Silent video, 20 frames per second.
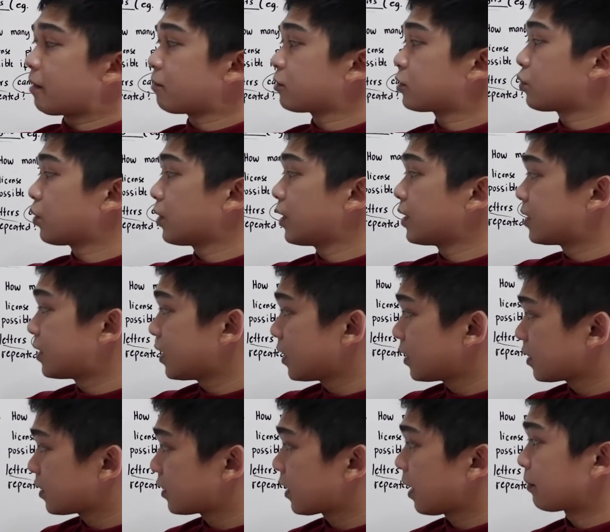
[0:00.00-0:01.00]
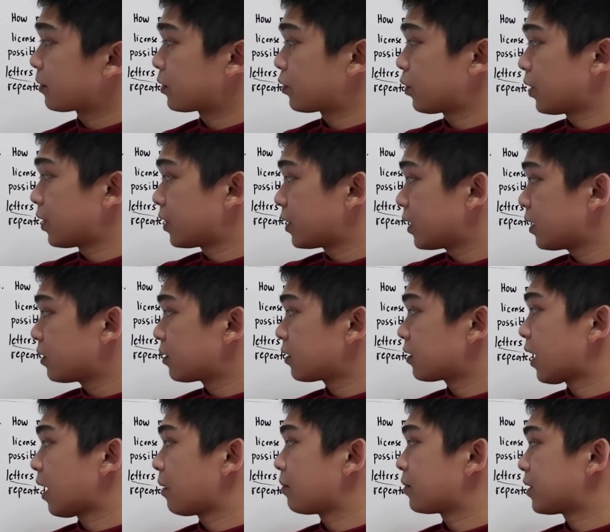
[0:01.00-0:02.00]
times 26 times 26
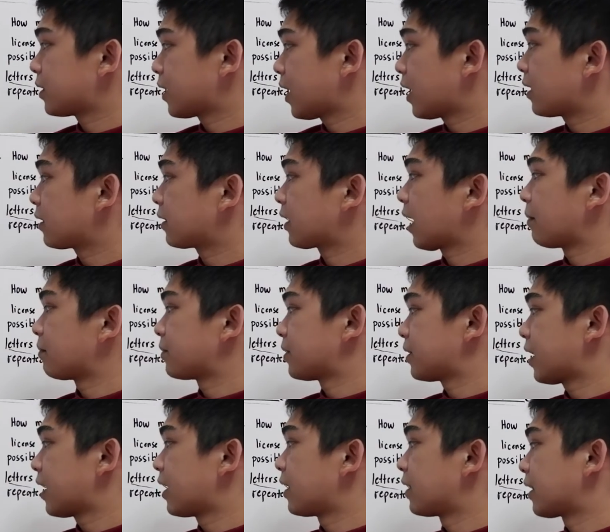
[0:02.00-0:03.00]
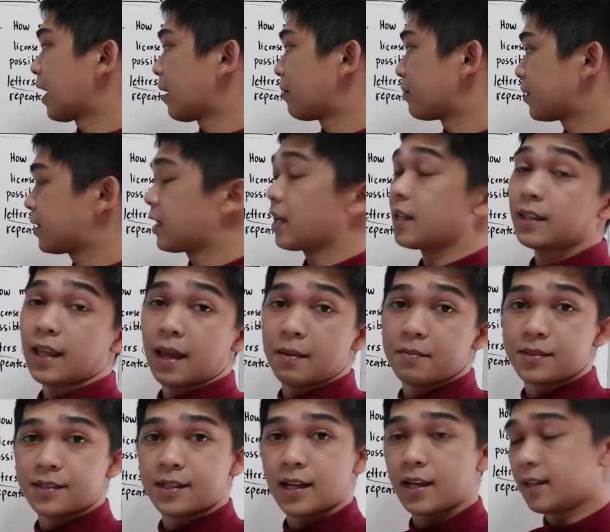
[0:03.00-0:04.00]
times 10 times 10 times 10
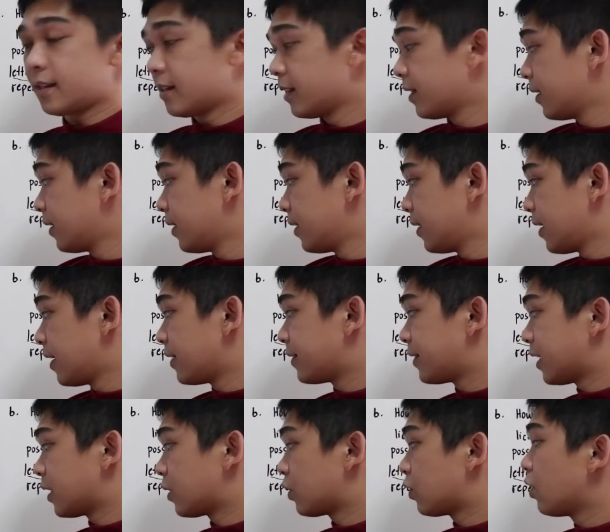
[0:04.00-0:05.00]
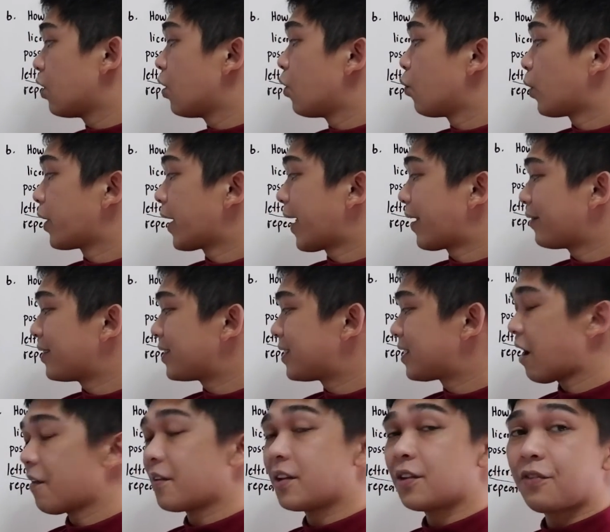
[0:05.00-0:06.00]
times 10. Is it
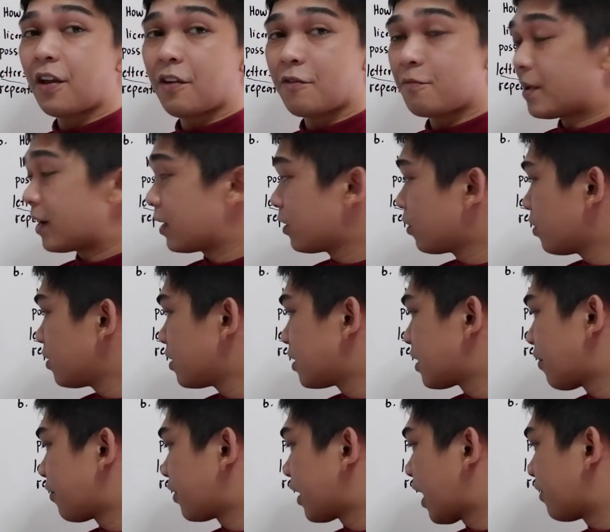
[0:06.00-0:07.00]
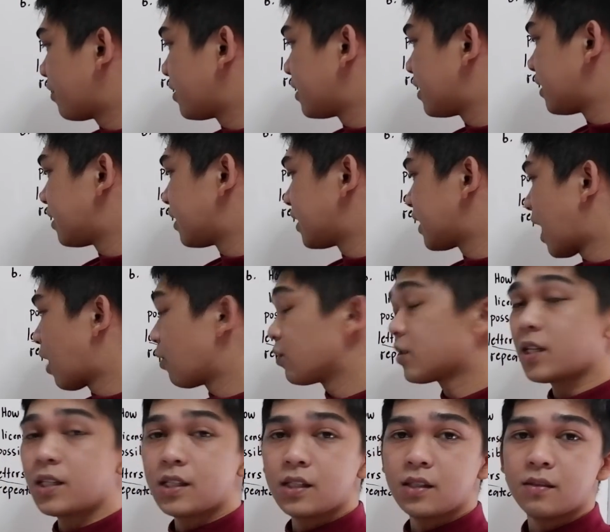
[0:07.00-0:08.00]

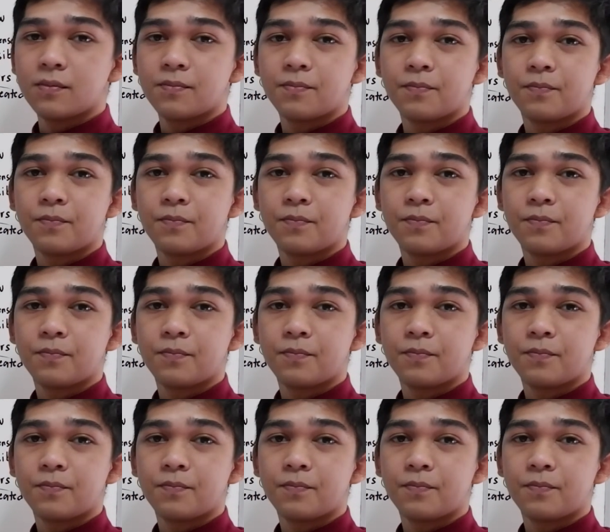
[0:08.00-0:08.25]
175,760,000?